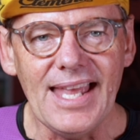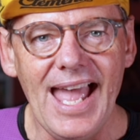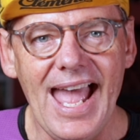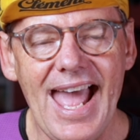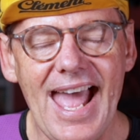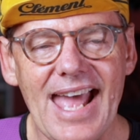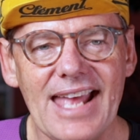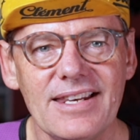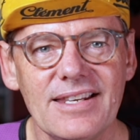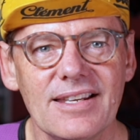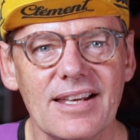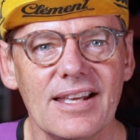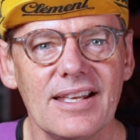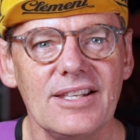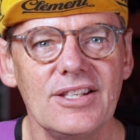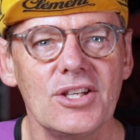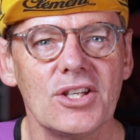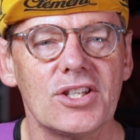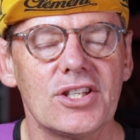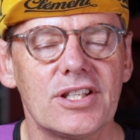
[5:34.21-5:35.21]
And
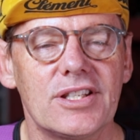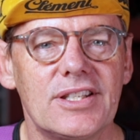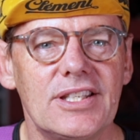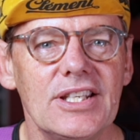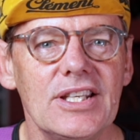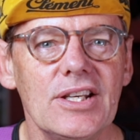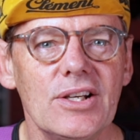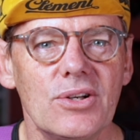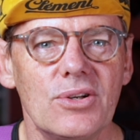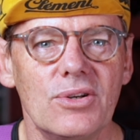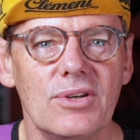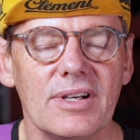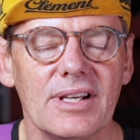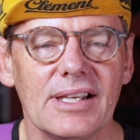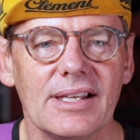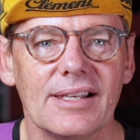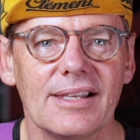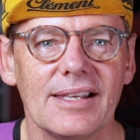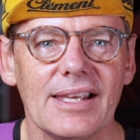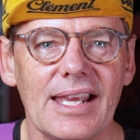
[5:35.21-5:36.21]
you still,
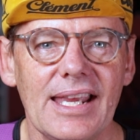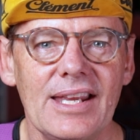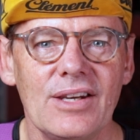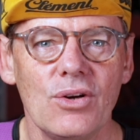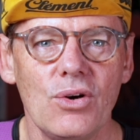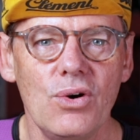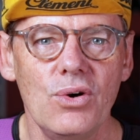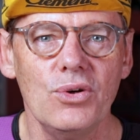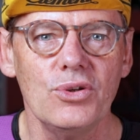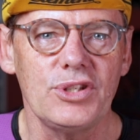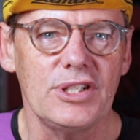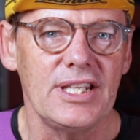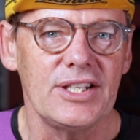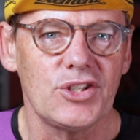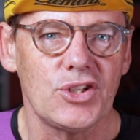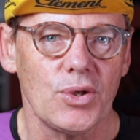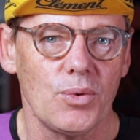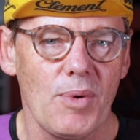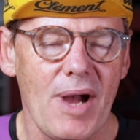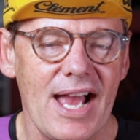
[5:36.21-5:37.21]
in all
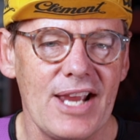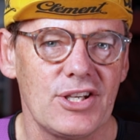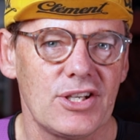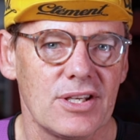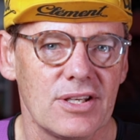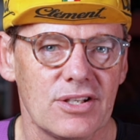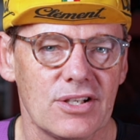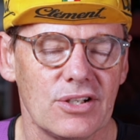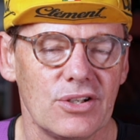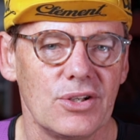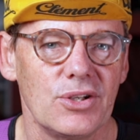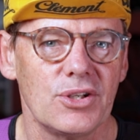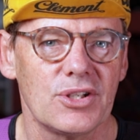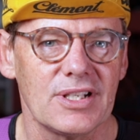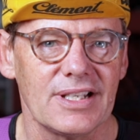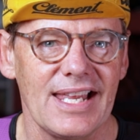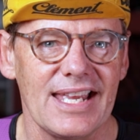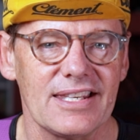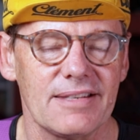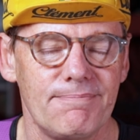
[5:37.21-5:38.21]
situations, lose
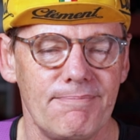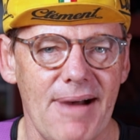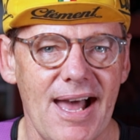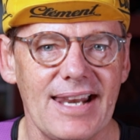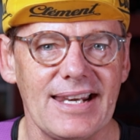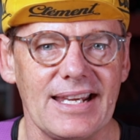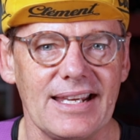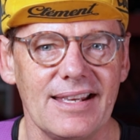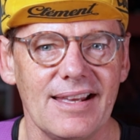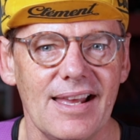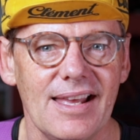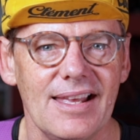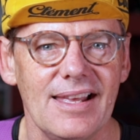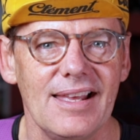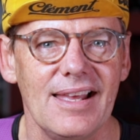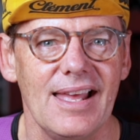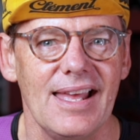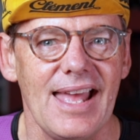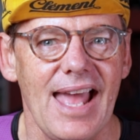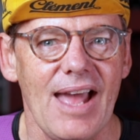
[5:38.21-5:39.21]
less money,
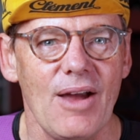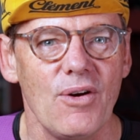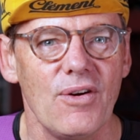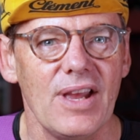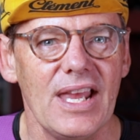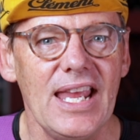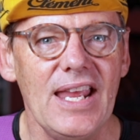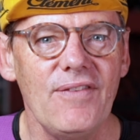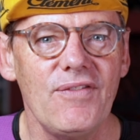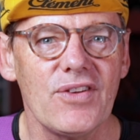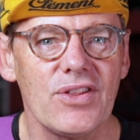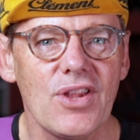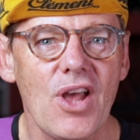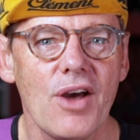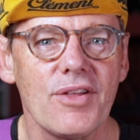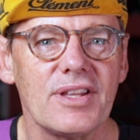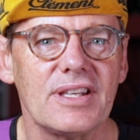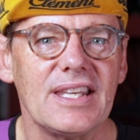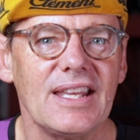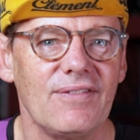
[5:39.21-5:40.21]
even though
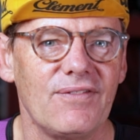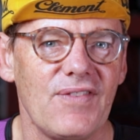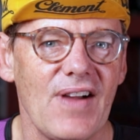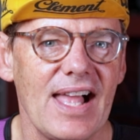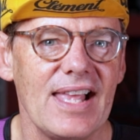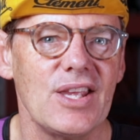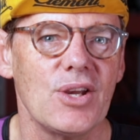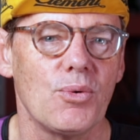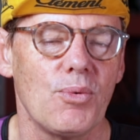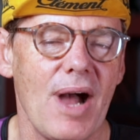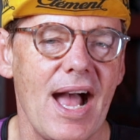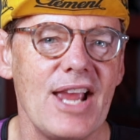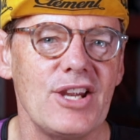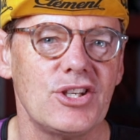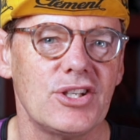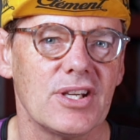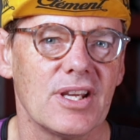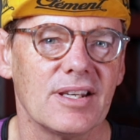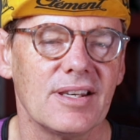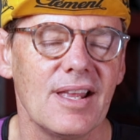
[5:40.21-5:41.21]
the
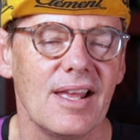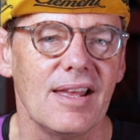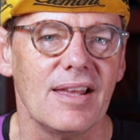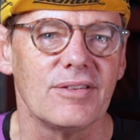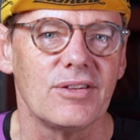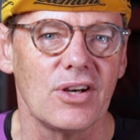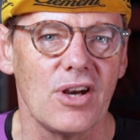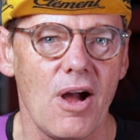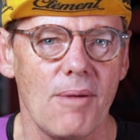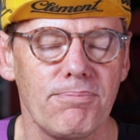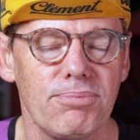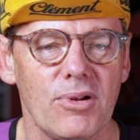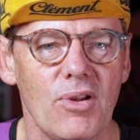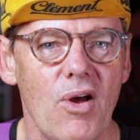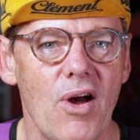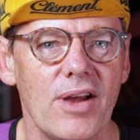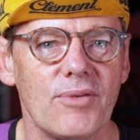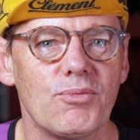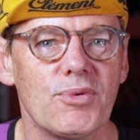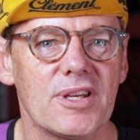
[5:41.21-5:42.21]
devaluation that I
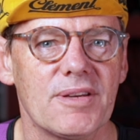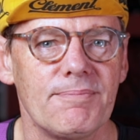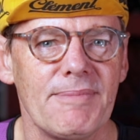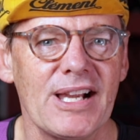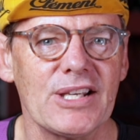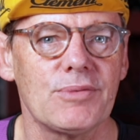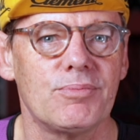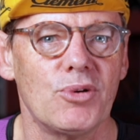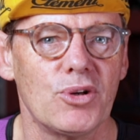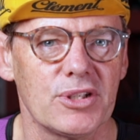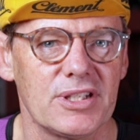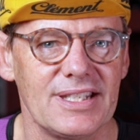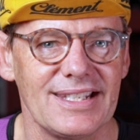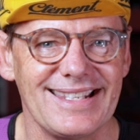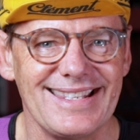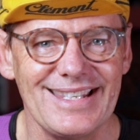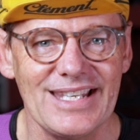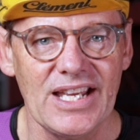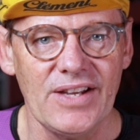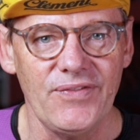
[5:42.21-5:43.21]
applied was much more
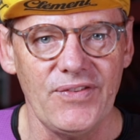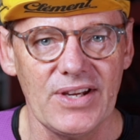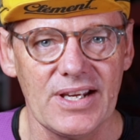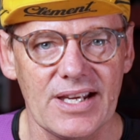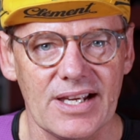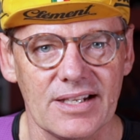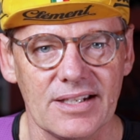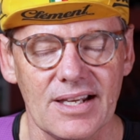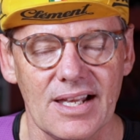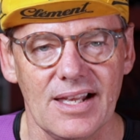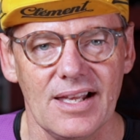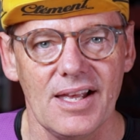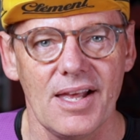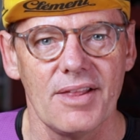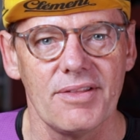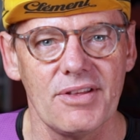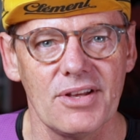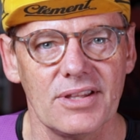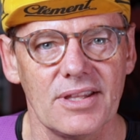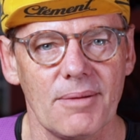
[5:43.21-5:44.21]
significant
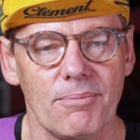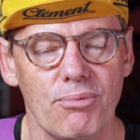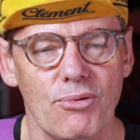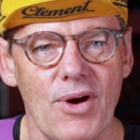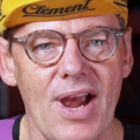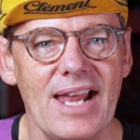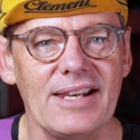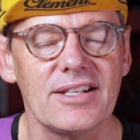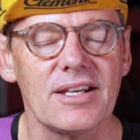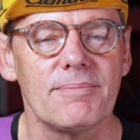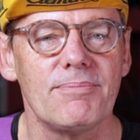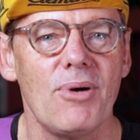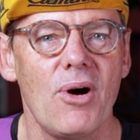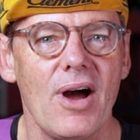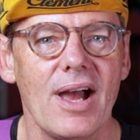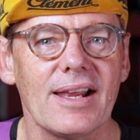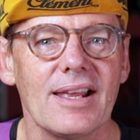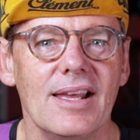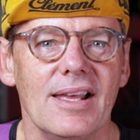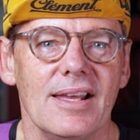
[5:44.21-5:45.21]
than the branded
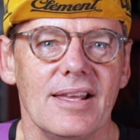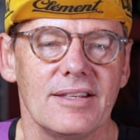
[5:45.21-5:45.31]
bike.